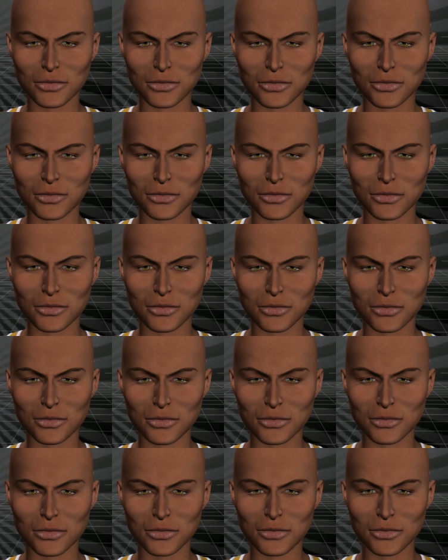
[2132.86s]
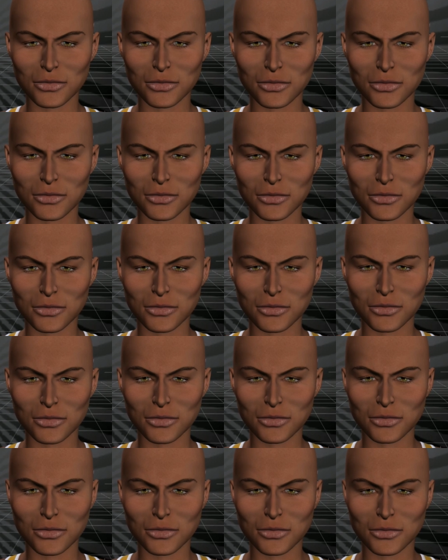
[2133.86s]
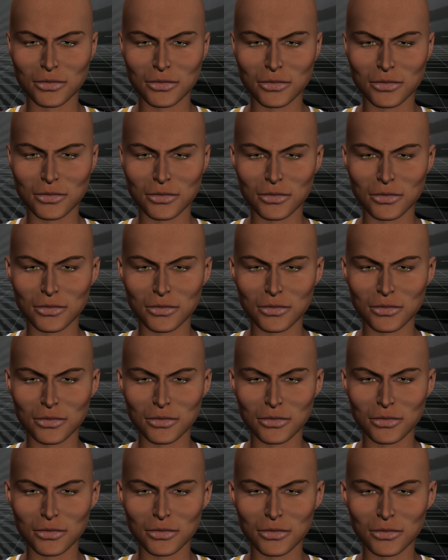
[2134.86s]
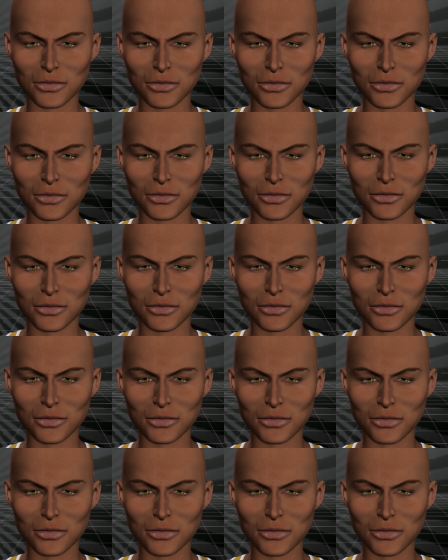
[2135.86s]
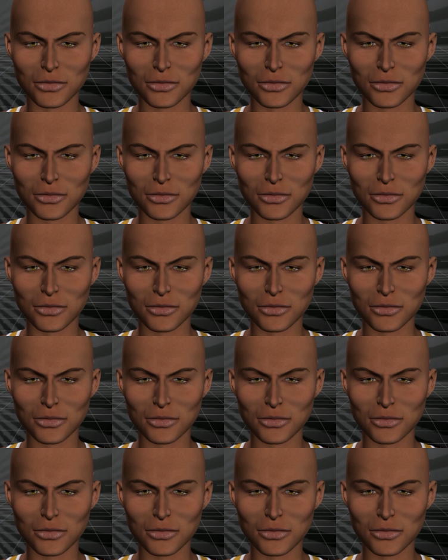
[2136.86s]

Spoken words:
No one is speaking in this clip.